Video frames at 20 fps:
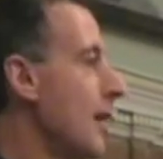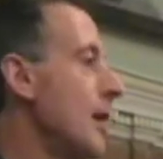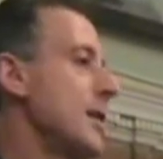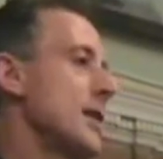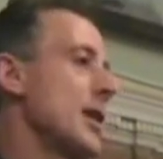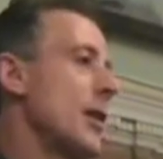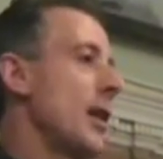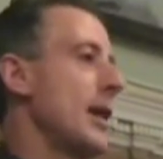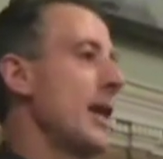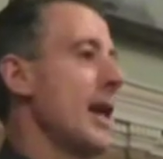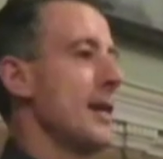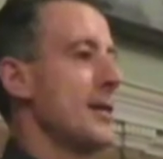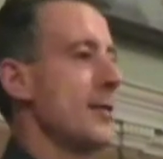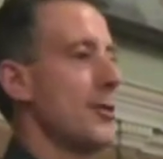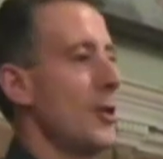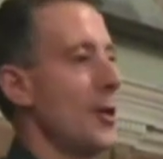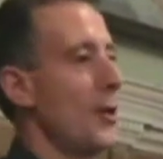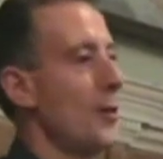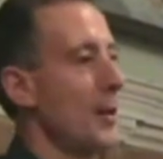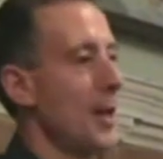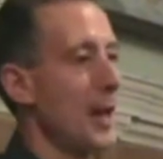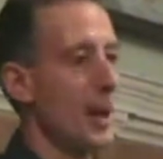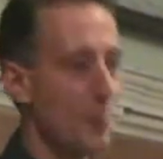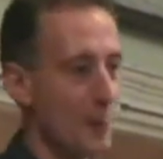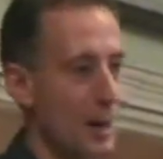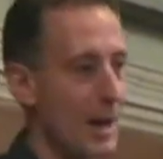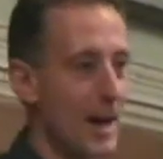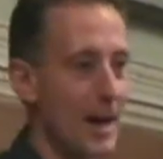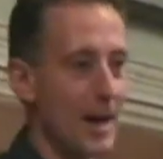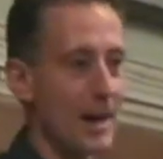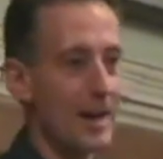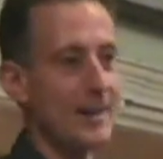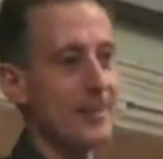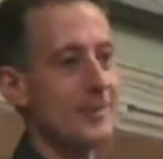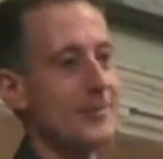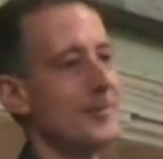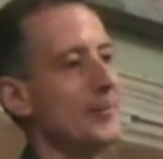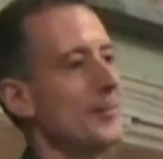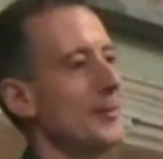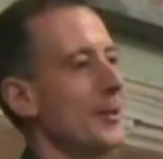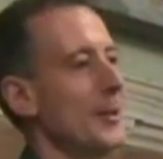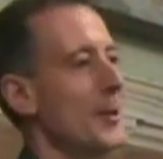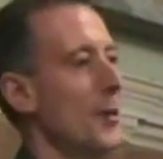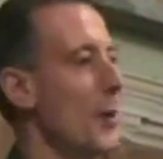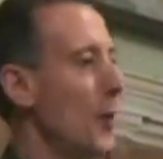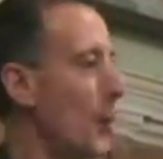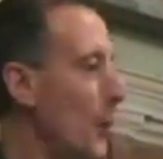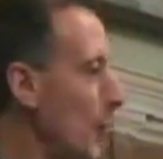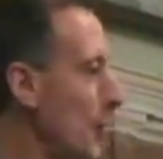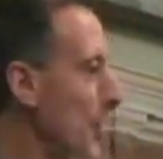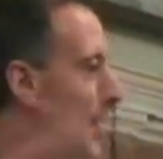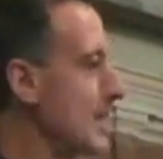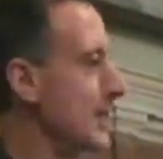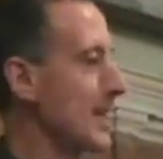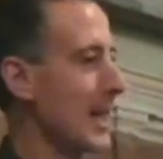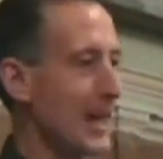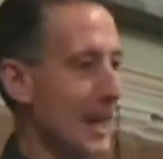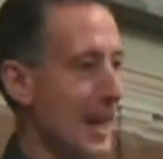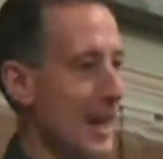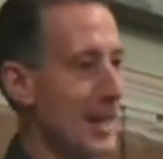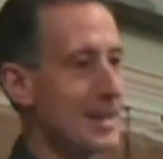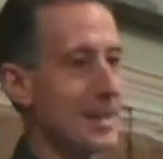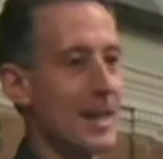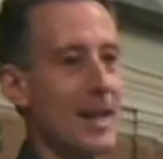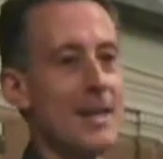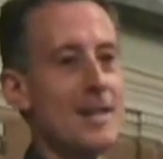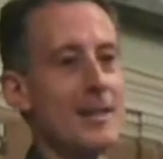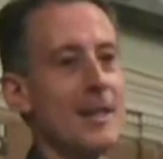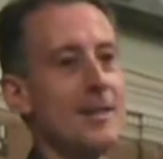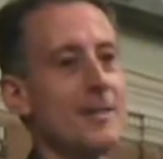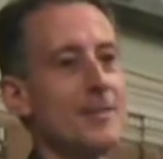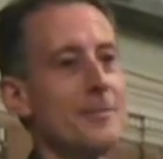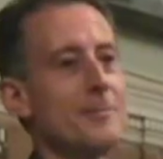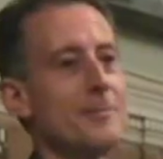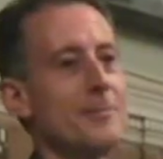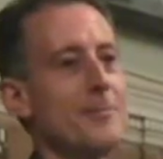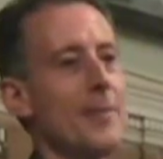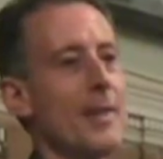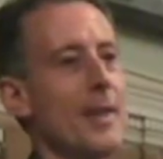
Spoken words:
So I guess, here we are, all these decades later.